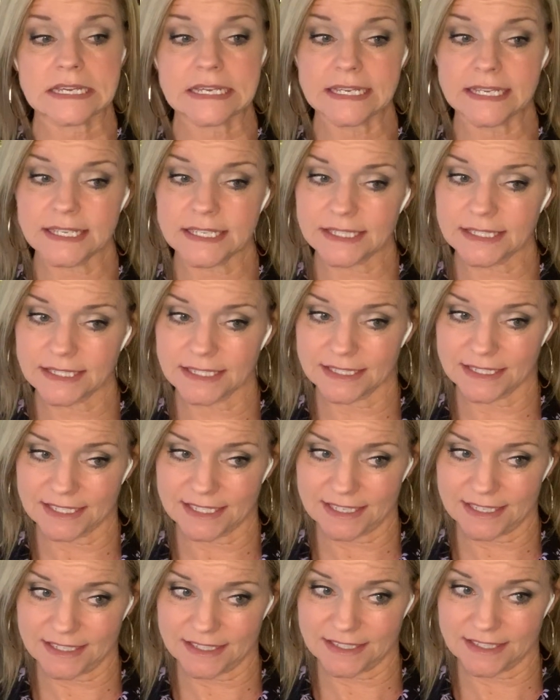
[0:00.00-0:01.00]
Isn't
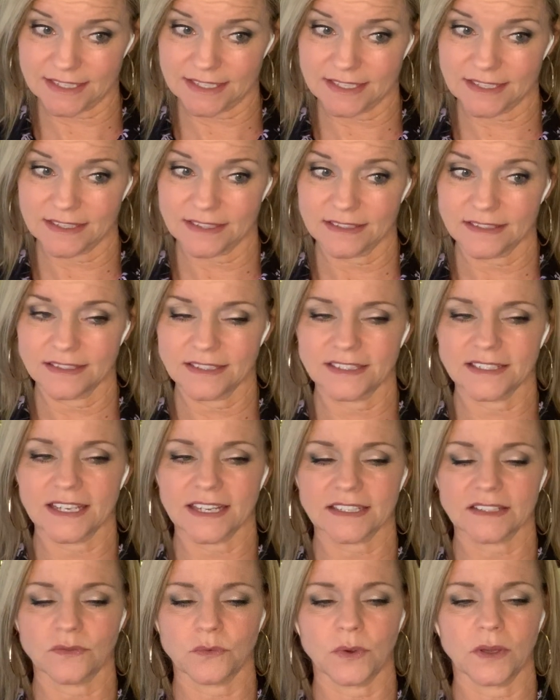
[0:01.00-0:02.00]
it?
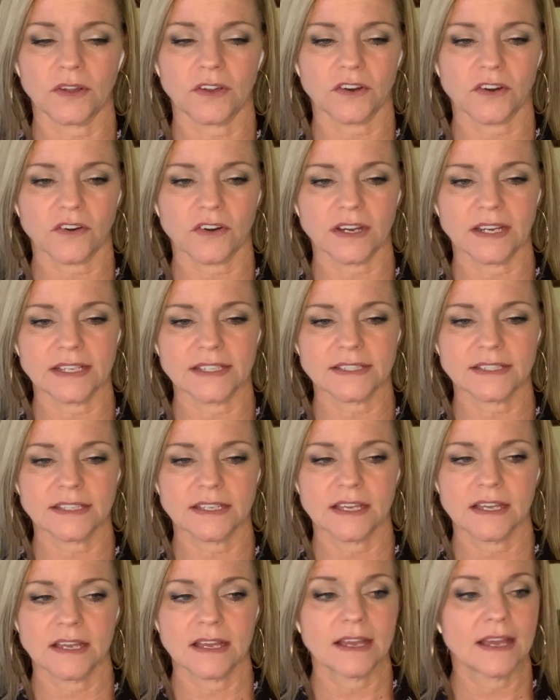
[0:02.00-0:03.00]
Detective Wheeler agrees.
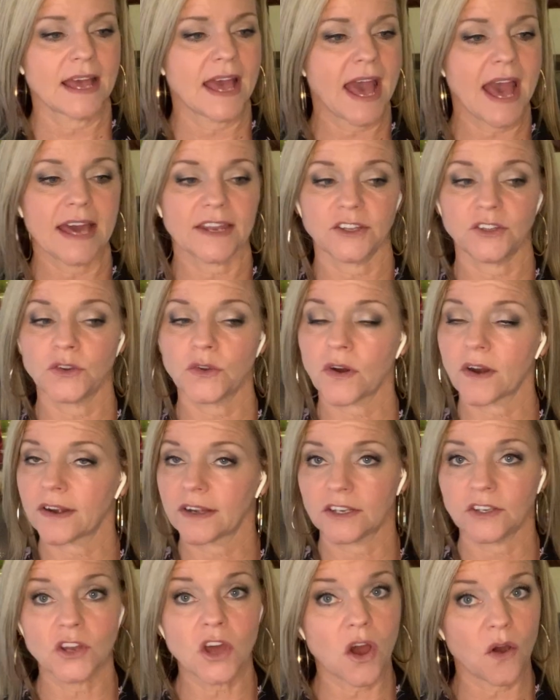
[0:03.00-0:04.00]
Addy, you
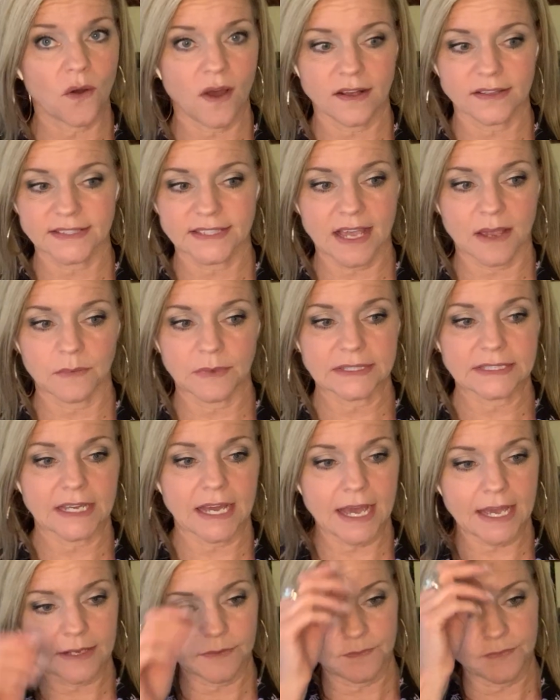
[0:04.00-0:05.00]
already know how Simon
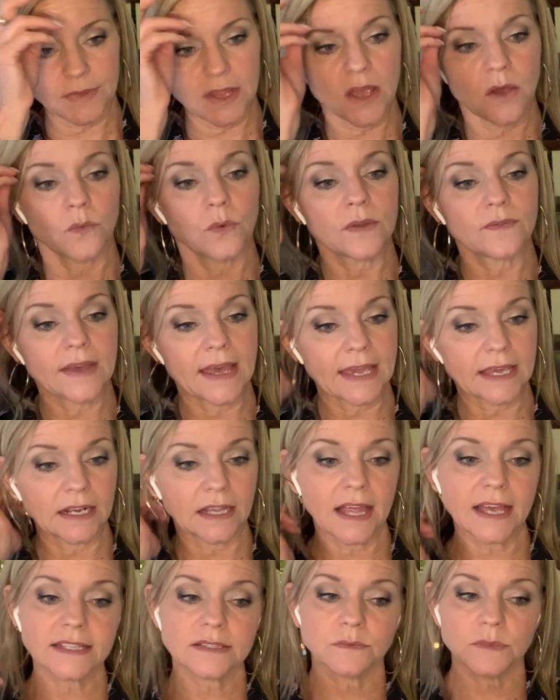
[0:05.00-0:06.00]
died. We've
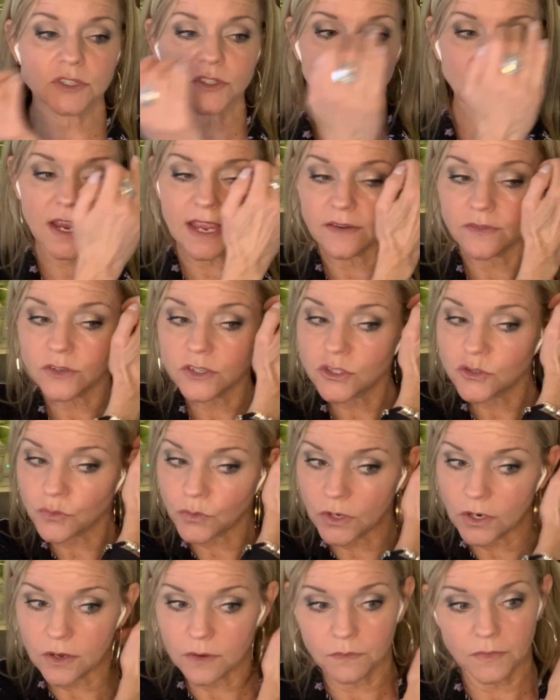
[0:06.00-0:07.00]
analyzed Mr. Avery's
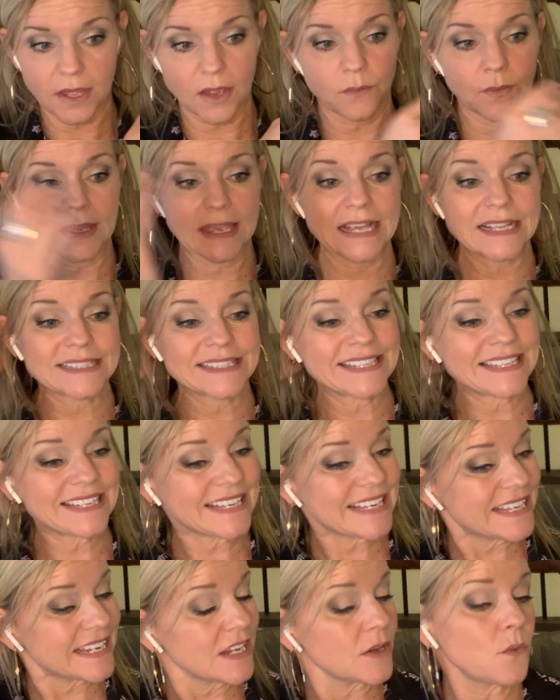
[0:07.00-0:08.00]
room, and we can't see
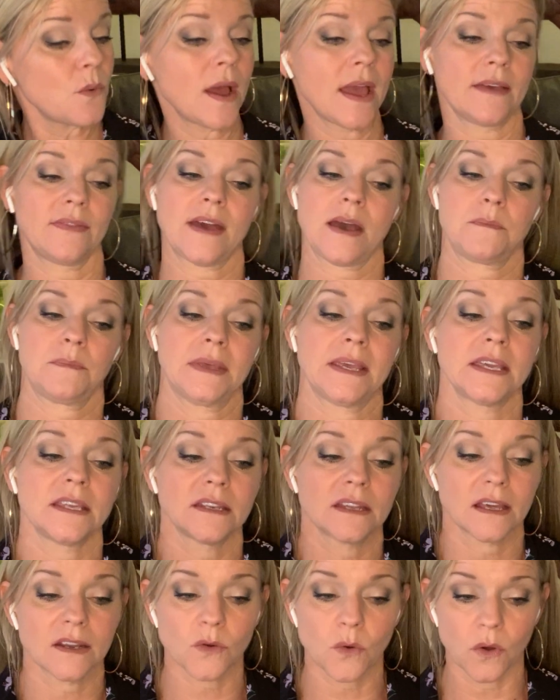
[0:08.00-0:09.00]
any way that
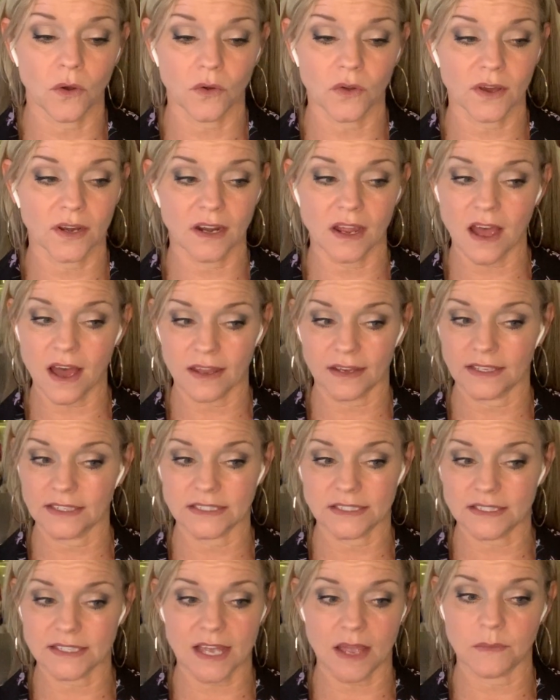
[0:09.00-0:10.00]
peanut oil could have gotten
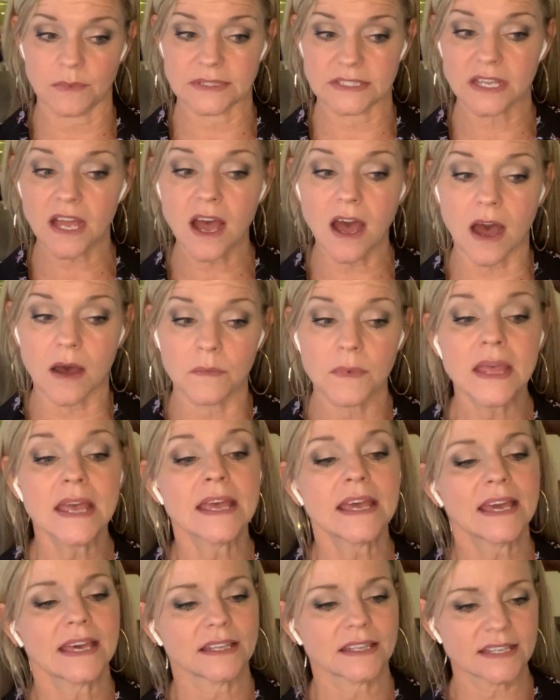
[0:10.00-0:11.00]
into Simon's cup
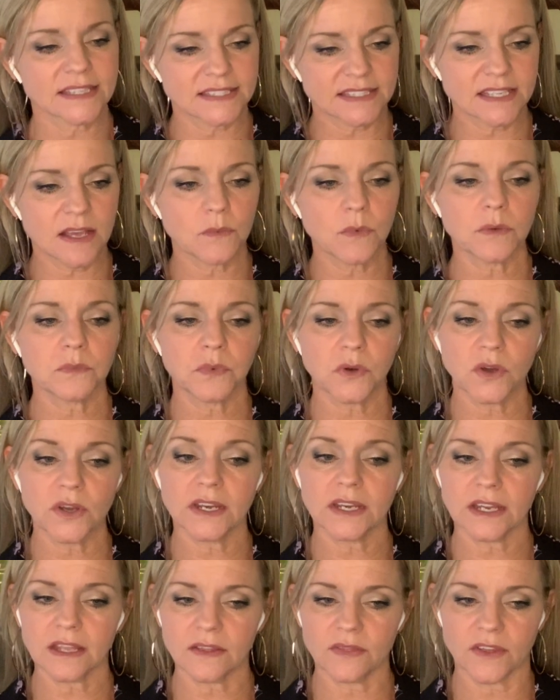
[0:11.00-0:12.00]
unless someone put
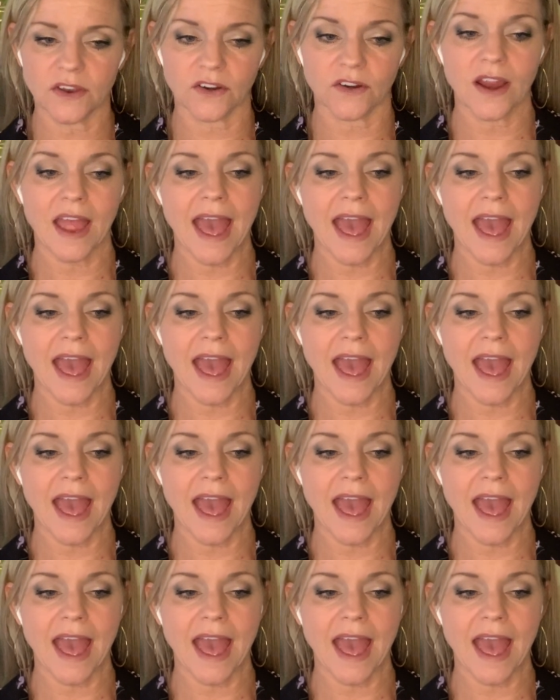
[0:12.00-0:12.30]
it in there